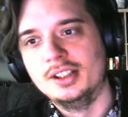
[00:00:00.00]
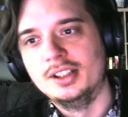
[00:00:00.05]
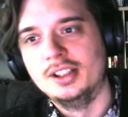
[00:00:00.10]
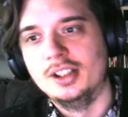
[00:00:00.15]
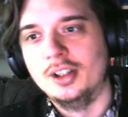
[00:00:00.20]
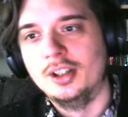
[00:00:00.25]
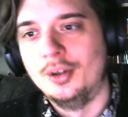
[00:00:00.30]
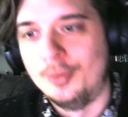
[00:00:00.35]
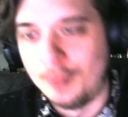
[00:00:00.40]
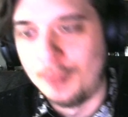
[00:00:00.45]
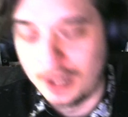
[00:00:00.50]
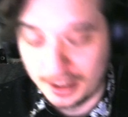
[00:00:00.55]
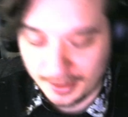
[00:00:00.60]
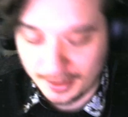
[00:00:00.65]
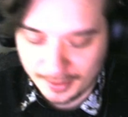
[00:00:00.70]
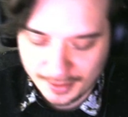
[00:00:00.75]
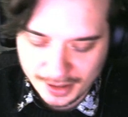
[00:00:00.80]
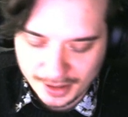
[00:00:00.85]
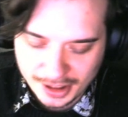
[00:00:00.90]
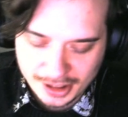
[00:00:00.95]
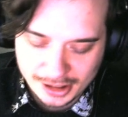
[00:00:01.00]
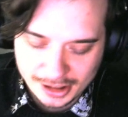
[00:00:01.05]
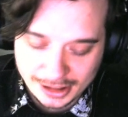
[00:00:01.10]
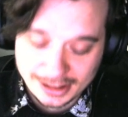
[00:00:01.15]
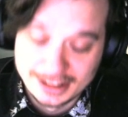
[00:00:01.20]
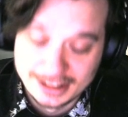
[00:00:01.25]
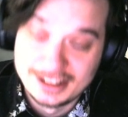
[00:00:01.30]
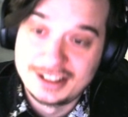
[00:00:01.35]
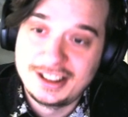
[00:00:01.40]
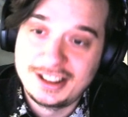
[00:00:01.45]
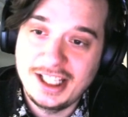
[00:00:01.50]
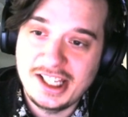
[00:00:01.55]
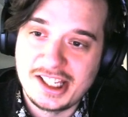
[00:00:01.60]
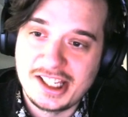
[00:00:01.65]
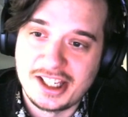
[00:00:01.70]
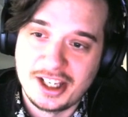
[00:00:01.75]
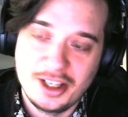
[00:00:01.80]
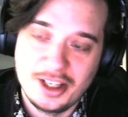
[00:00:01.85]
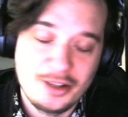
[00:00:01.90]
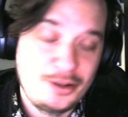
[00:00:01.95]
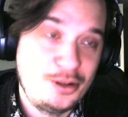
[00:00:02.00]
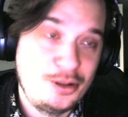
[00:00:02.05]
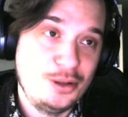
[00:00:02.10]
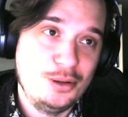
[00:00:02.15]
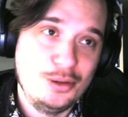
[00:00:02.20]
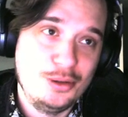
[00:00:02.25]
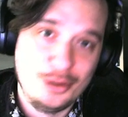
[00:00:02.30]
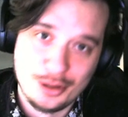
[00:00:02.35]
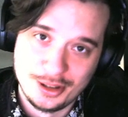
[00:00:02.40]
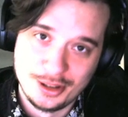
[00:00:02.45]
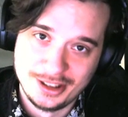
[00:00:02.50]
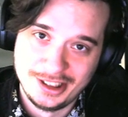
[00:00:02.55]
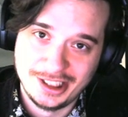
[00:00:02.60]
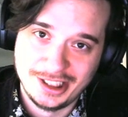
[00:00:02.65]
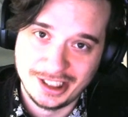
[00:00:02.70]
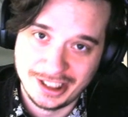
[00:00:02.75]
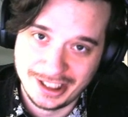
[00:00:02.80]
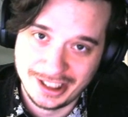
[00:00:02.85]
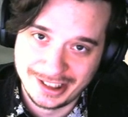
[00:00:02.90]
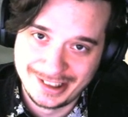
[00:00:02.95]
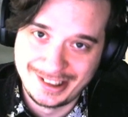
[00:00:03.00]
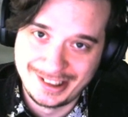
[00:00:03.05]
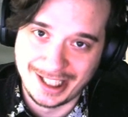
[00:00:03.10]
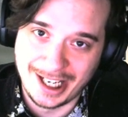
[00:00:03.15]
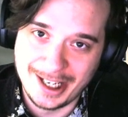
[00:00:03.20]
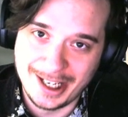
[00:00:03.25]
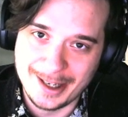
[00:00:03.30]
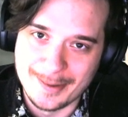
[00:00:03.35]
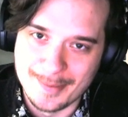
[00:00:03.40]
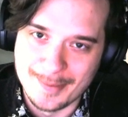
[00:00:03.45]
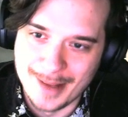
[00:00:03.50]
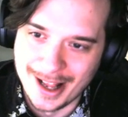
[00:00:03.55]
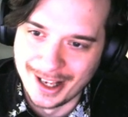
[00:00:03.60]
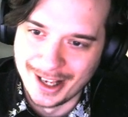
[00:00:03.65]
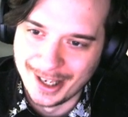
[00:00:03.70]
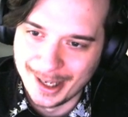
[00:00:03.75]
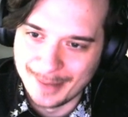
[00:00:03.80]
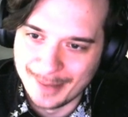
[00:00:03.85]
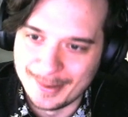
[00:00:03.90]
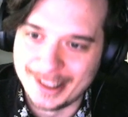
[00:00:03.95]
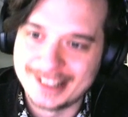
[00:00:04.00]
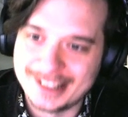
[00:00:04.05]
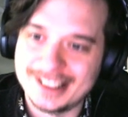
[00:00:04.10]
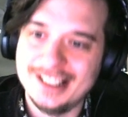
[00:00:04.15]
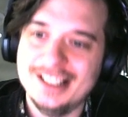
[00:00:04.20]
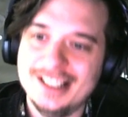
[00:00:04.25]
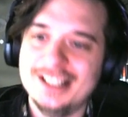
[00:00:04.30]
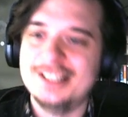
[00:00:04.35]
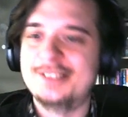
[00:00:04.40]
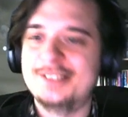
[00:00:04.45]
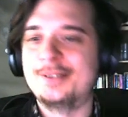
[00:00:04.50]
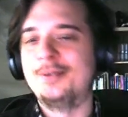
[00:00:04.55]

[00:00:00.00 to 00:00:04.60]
1. Stick to the time limit. So